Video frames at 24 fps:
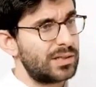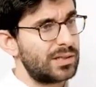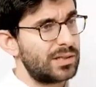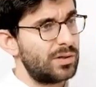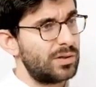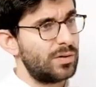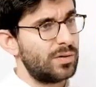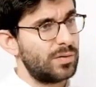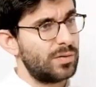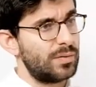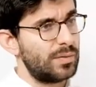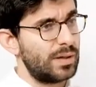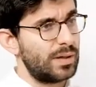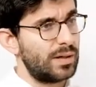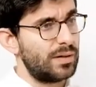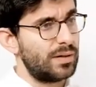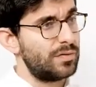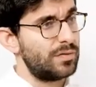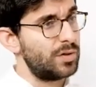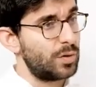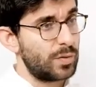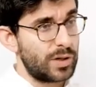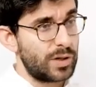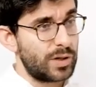ask you a
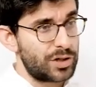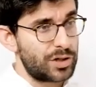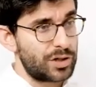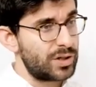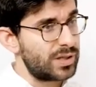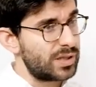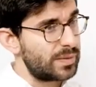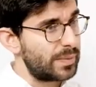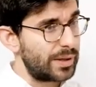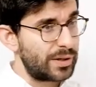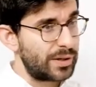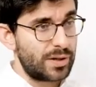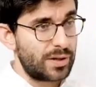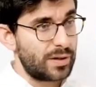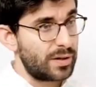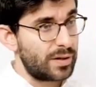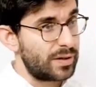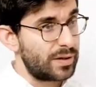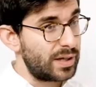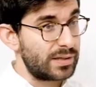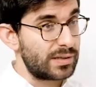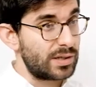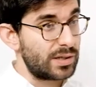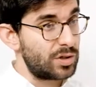few questions about other
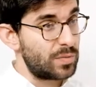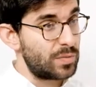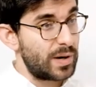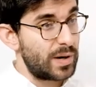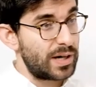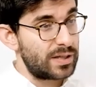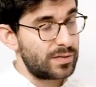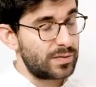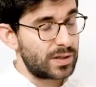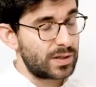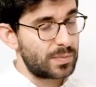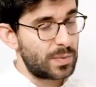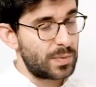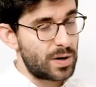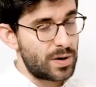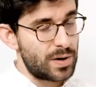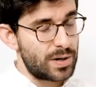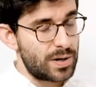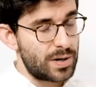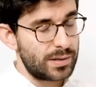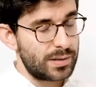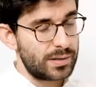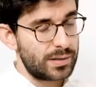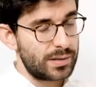things that you might have
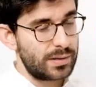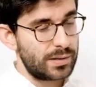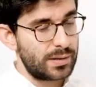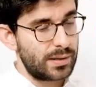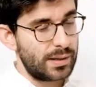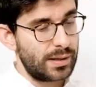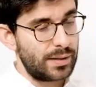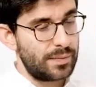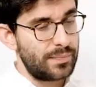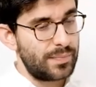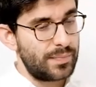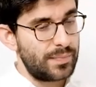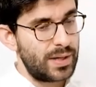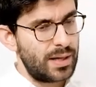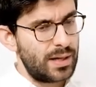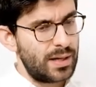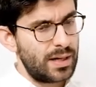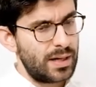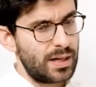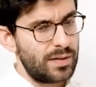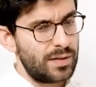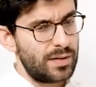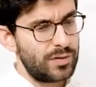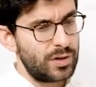experienced. Um,
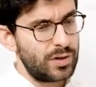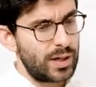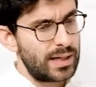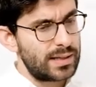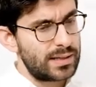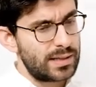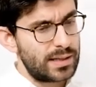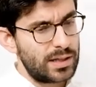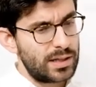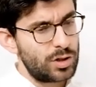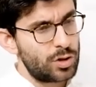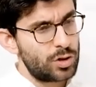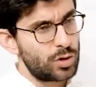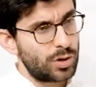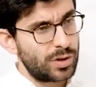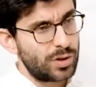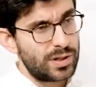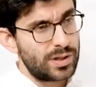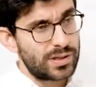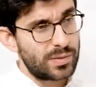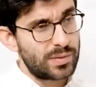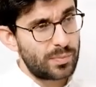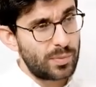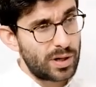yeah, have you had any
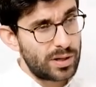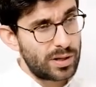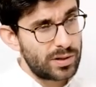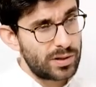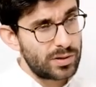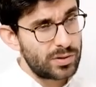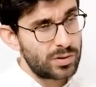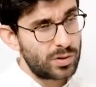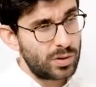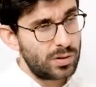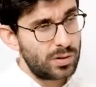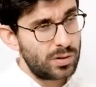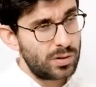shortness of breath at